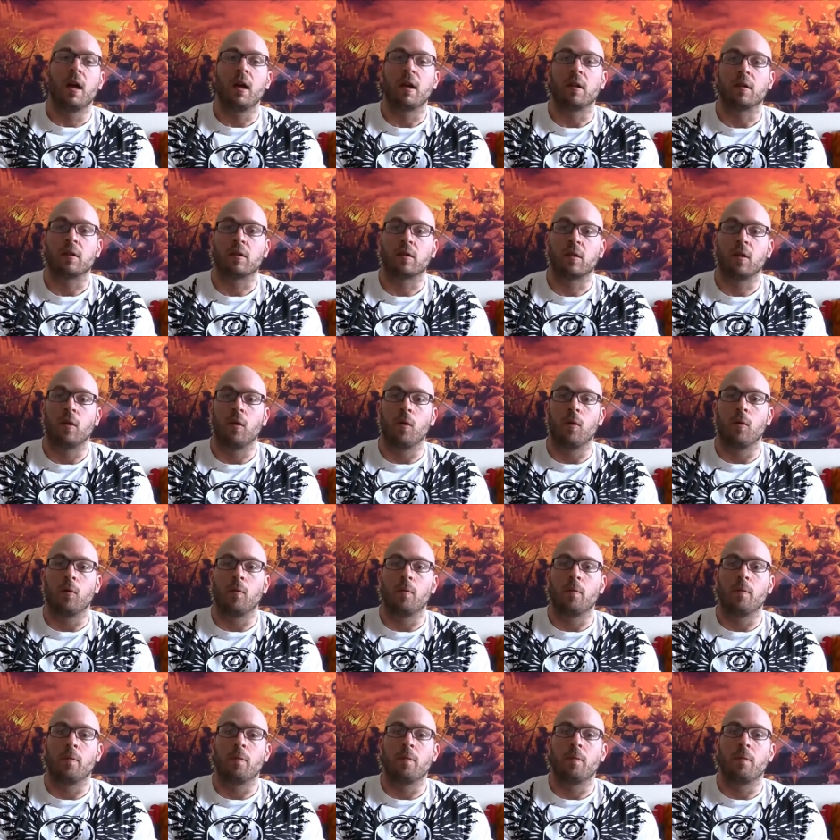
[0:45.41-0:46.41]
And
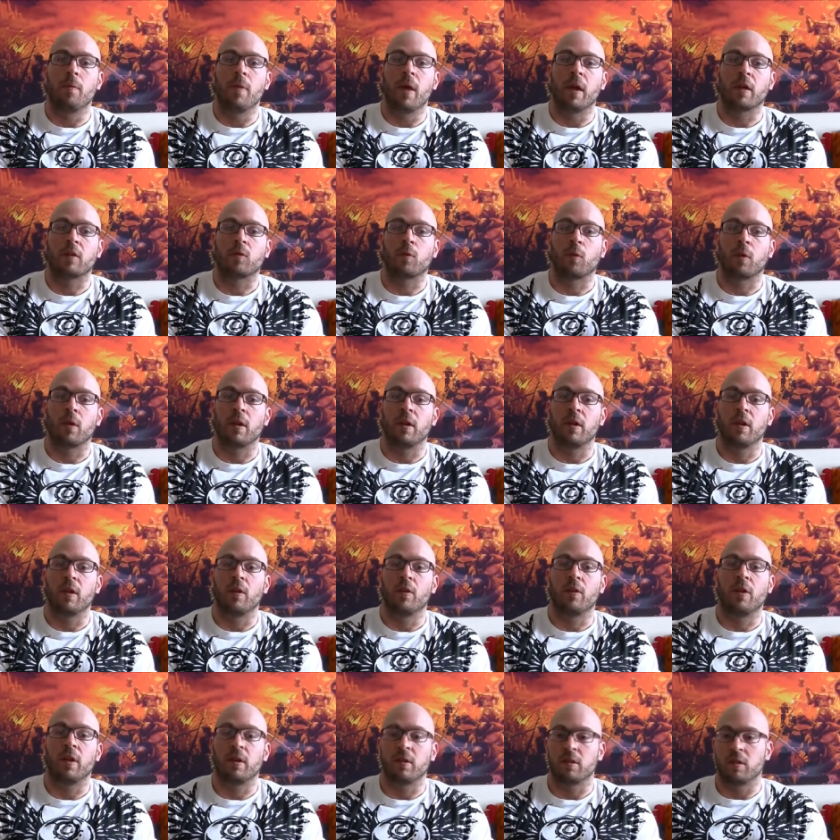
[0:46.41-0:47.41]
so that's one of the
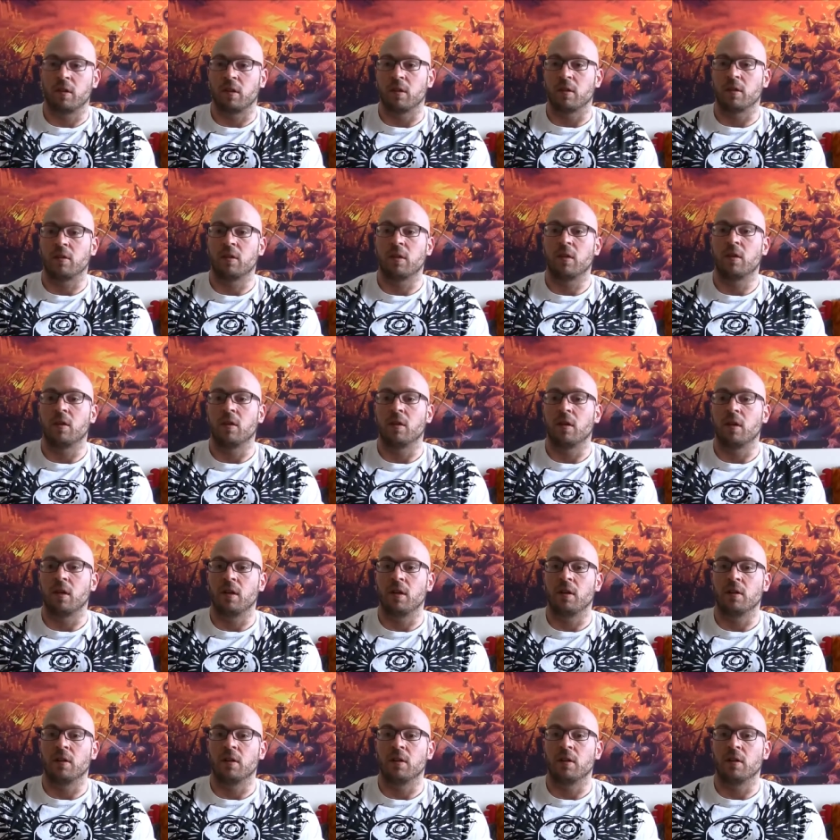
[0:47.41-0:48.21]
other things to consider,